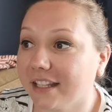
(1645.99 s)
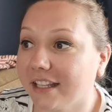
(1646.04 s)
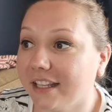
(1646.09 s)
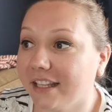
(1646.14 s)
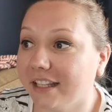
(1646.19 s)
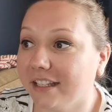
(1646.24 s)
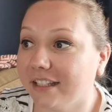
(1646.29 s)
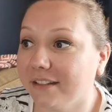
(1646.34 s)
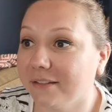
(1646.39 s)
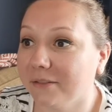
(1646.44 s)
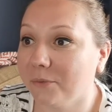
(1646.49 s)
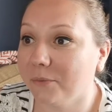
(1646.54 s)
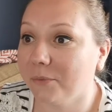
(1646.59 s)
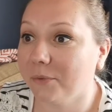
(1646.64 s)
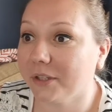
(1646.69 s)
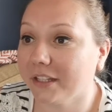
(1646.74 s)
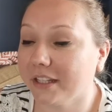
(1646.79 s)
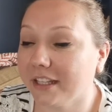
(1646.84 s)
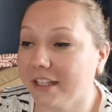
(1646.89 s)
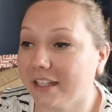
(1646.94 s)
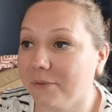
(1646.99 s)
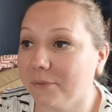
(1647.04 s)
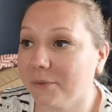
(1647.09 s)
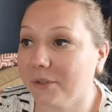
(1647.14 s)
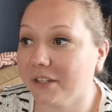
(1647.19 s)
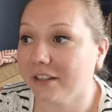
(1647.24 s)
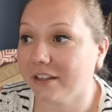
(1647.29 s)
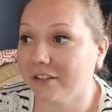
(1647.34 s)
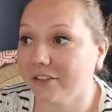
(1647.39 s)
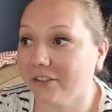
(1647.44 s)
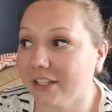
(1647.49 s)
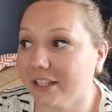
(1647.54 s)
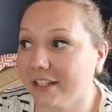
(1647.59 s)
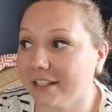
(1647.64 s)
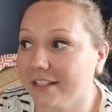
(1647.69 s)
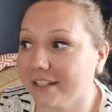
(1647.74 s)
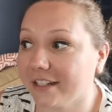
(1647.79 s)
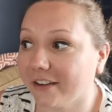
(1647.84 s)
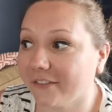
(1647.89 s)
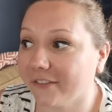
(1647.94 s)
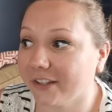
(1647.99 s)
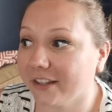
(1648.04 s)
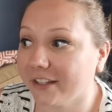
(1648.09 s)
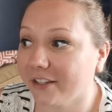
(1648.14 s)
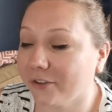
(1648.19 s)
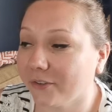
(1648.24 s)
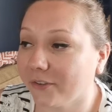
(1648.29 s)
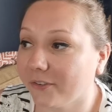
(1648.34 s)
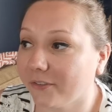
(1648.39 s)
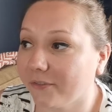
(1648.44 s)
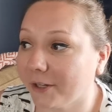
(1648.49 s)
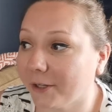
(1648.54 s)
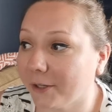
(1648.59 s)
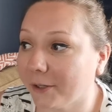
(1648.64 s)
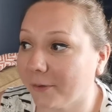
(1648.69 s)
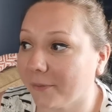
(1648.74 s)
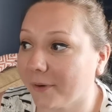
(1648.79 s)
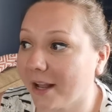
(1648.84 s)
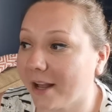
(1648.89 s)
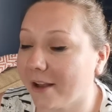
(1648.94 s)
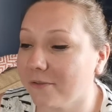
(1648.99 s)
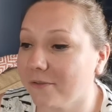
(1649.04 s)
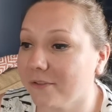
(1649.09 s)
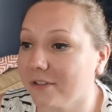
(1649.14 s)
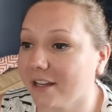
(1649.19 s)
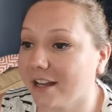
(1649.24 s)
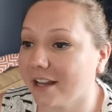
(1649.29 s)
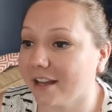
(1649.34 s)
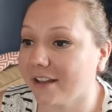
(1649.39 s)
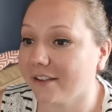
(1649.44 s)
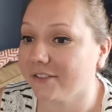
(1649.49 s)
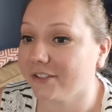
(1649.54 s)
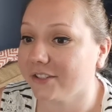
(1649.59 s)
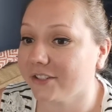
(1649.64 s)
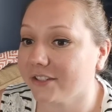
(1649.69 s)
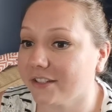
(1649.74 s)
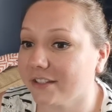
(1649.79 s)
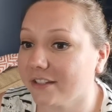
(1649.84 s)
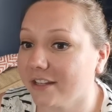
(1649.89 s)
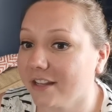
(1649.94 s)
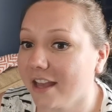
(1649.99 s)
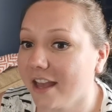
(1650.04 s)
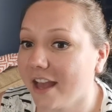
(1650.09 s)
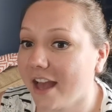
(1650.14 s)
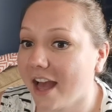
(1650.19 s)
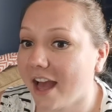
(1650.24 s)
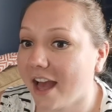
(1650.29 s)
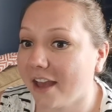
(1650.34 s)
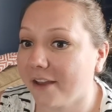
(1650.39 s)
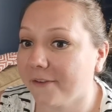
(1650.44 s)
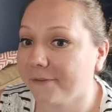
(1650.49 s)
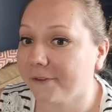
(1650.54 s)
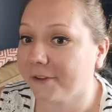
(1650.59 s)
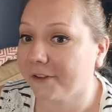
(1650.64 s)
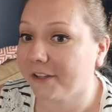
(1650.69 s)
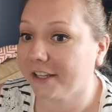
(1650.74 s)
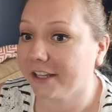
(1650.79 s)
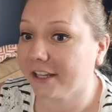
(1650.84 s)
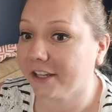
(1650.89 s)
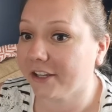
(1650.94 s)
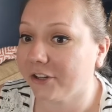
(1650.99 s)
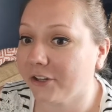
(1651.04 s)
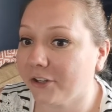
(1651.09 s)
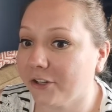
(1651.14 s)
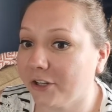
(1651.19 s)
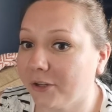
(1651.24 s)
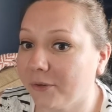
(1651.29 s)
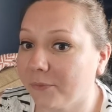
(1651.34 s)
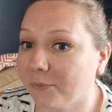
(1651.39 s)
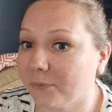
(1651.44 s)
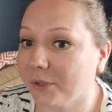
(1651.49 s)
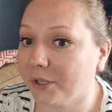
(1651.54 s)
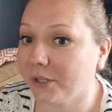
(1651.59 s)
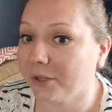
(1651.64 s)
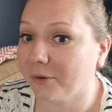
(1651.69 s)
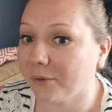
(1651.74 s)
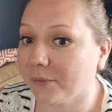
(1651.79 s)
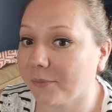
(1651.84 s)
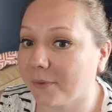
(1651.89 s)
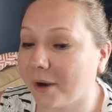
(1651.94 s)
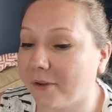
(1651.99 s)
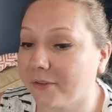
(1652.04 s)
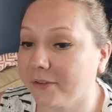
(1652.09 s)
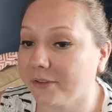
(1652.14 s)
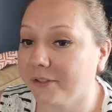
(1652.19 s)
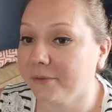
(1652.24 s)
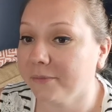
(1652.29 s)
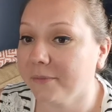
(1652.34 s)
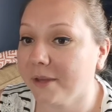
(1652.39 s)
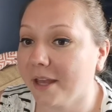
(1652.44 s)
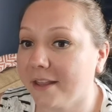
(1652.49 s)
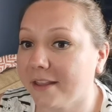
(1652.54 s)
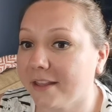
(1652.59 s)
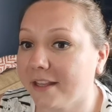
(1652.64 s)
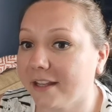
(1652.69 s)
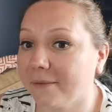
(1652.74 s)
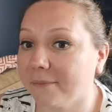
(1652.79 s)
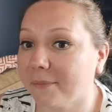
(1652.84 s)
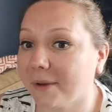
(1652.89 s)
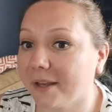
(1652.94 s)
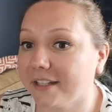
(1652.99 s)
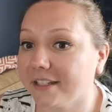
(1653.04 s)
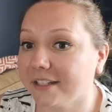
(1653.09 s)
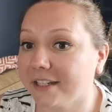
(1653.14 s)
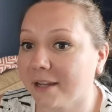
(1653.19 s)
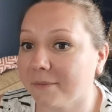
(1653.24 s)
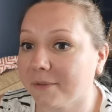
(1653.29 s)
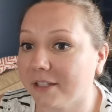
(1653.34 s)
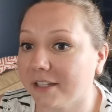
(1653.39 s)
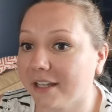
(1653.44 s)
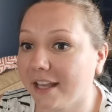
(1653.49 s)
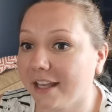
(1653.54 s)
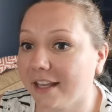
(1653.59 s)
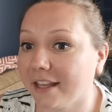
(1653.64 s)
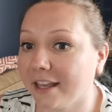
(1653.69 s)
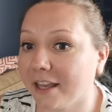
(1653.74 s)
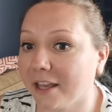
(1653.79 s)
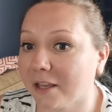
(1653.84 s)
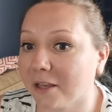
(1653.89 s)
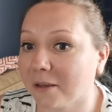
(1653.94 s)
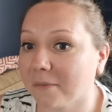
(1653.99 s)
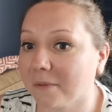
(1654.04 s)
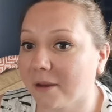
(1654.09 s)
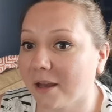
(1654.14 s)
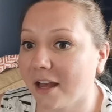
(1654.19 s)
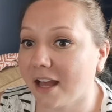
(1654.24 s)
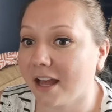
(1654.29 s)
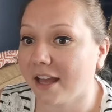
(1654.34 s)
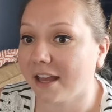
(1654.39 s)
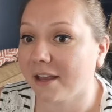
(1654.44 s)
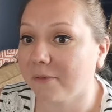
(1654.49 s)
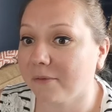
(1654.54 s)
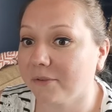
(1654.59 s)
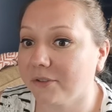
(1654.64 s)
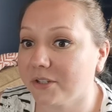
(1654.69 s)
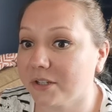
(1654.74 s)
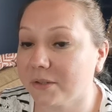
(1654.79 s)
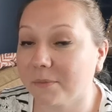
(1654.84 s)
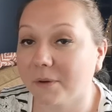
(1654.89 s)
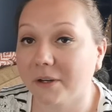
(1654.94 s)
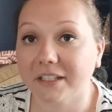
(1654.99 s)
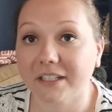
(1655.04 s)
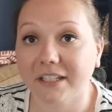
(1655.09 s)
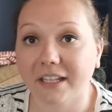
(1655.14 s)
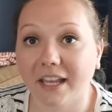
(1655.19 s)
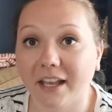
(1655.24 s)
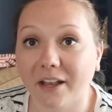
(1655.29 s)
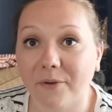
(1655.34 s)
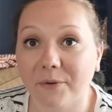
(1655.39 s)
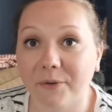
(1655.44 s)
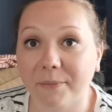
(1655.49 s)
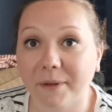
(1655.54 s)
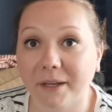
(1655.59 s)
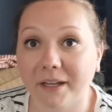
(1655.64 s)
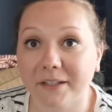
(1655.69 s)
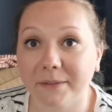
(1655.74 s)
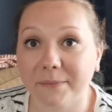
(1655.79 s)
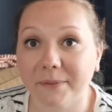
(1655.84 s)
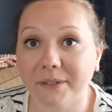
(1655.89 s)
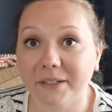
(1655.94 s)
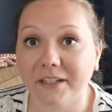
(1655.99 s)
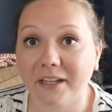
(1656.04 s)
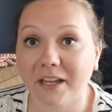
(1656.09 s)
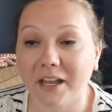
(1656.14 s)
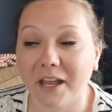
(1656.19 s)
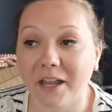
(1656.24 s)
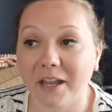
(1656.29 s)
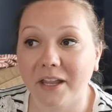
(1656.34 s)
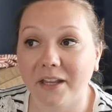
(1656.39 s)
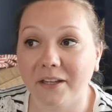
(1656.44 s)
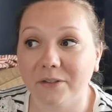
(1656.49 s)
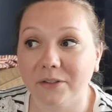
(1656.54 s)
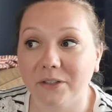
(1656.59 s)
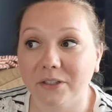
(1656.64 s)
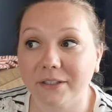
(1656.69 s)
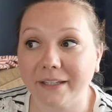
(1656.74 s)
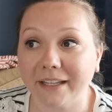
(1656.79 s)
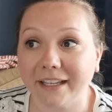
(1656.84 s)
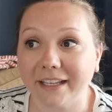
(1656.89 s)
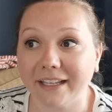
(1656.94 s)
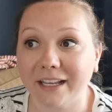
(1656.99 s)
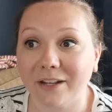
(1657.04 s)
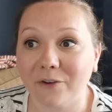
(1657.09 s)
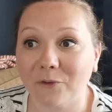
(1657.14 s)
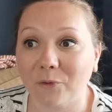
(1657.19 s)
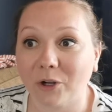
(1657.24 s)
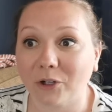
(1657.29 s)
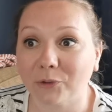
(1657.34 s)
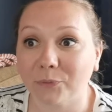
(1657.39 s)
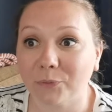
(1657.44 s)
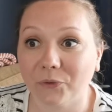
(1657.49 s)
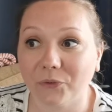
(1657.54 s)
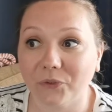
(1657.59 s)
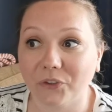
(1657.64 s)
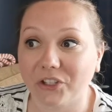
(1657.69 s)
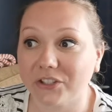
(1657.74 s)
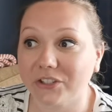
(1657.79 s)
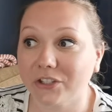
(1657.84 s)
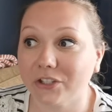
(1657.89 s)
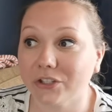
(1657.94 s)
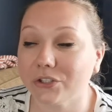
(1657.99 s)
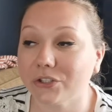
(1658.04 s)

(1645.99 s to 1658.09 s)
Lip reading: Like with little kids and everything running around, I felt like I couldn't read around them. And then by the time the night came, I just wanted to hang out with my husband and knit and watch movies.